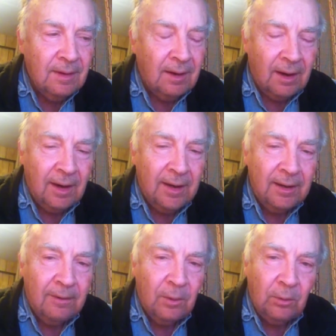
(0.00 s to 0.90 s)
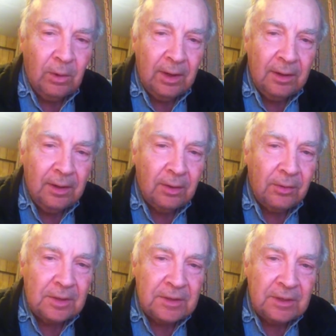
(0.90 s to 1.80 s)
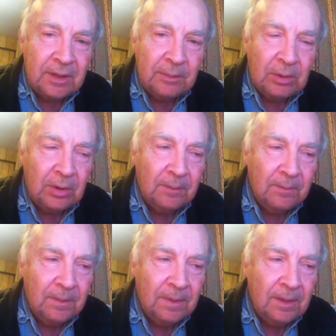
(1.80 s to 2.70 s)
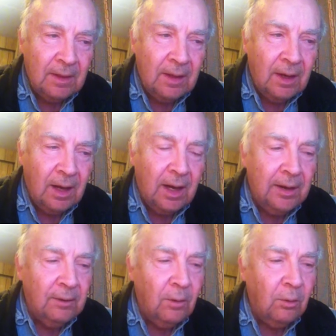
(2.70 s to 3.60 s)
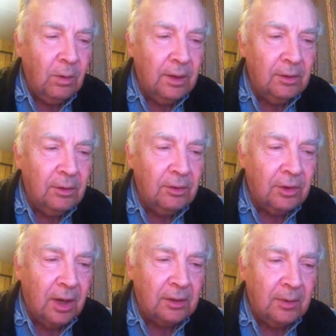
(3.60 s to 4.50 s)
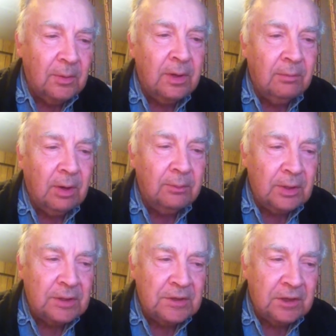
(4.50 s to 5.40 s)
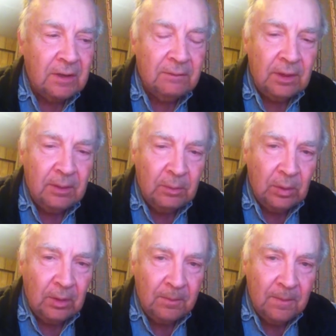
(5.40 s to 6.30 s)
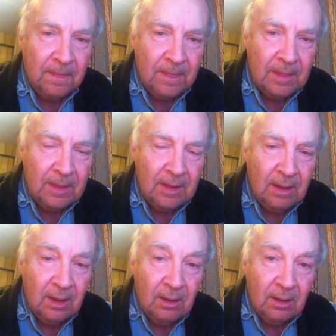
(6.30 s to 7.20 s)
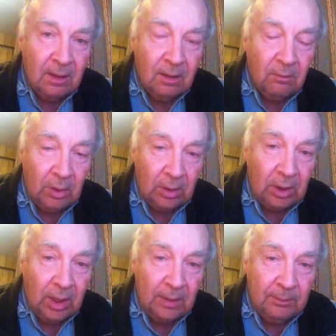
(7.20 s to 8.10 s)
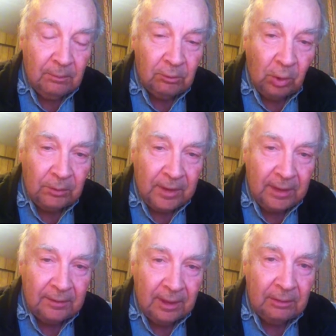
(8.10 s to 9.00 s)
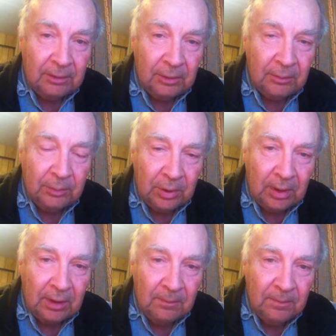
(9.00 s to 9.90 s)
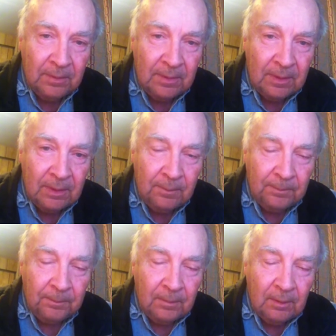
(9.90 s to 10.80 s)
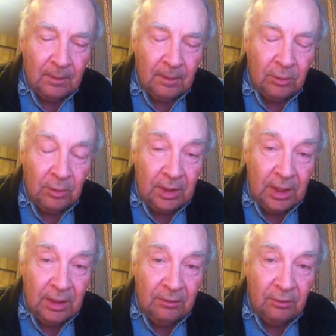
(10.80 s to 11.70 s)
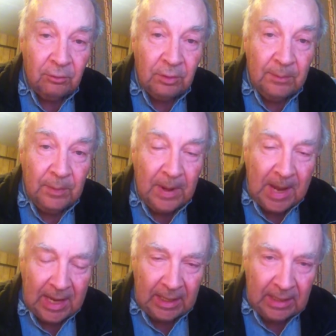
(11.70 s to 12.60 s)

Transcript: I don't want to hear this anymore. I don't want you to talk to me about being saved anymore. Well, God wrote that down in your book. You need to repent